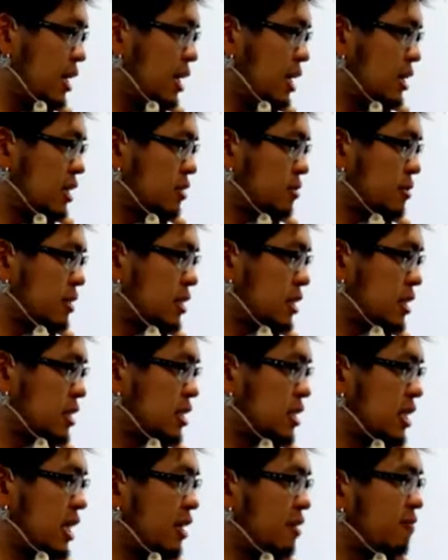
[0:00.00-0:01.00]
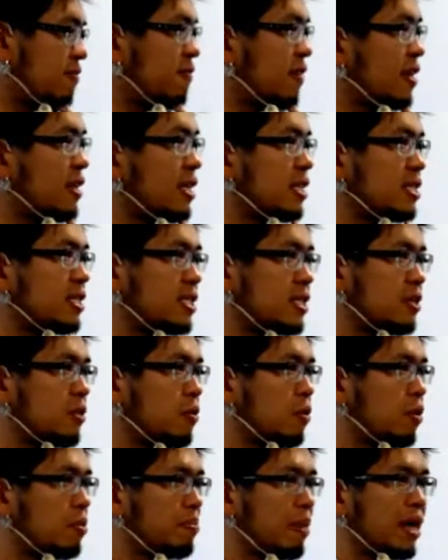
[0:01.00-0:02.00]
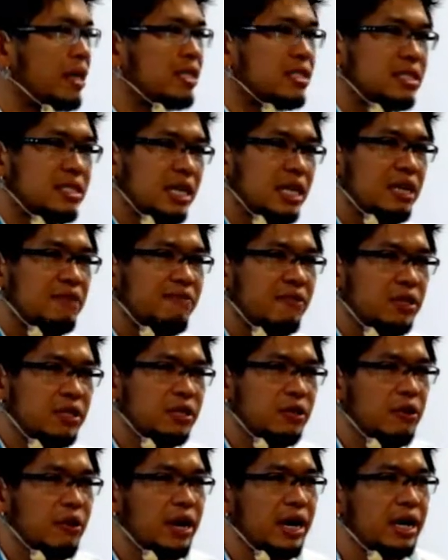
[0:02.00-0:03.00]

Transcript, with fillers: this was a state-funded school by the state of Illinois.